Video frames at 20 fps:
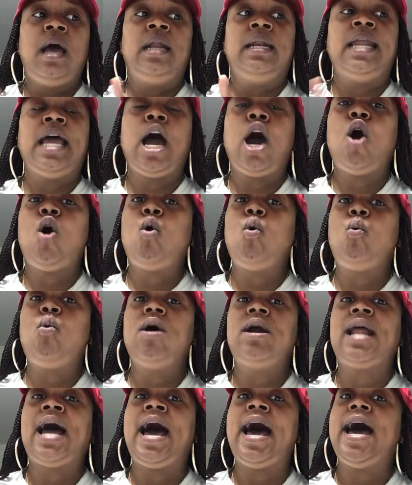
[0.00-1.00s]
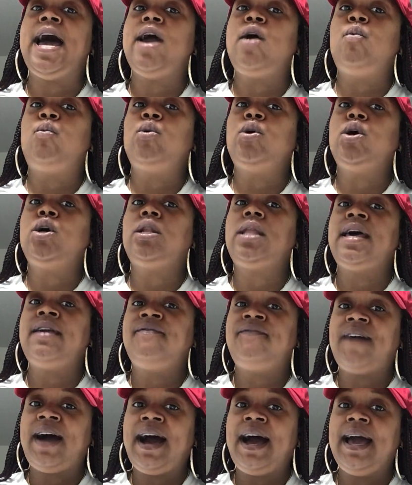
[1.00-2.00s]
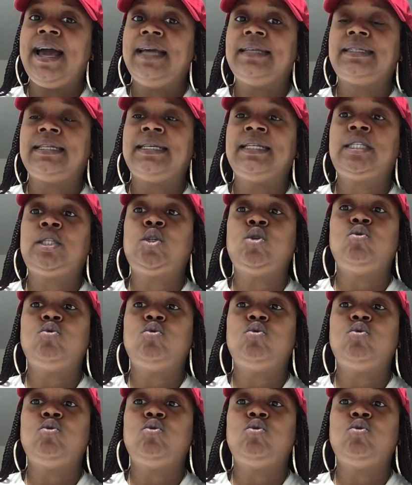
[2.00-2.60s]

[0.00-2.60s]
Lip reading: Now, what I will advise is